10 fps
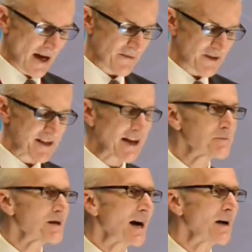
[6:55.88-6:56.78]
At the
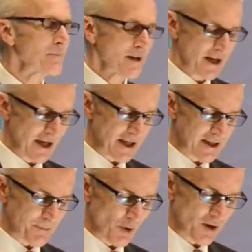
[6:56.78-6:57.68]
same time,
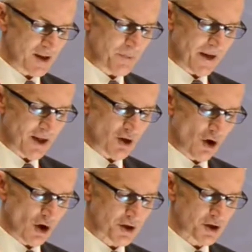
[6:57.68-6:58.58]
Interpol is being
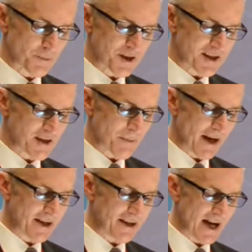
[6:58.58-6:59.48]
called to
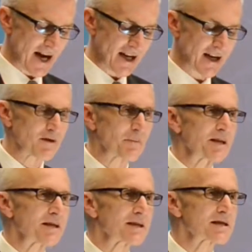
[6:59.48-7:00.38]
participate in high-level
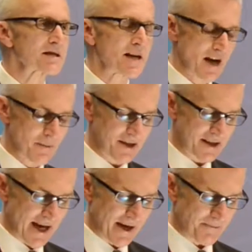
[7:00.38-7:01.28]
meetings time and
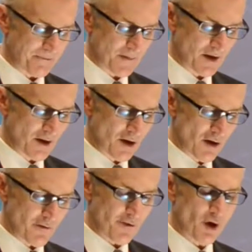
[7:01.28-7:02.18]
again,
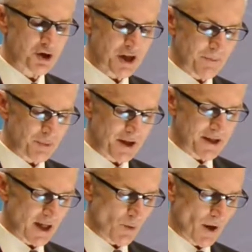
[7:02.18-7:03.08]
forging
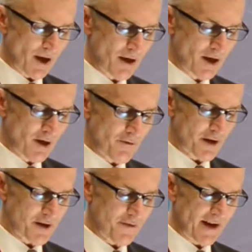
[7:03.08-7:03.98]
political will
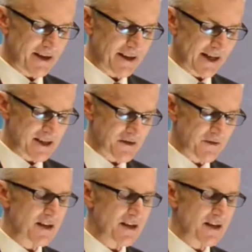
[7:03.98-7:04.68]
for the fight against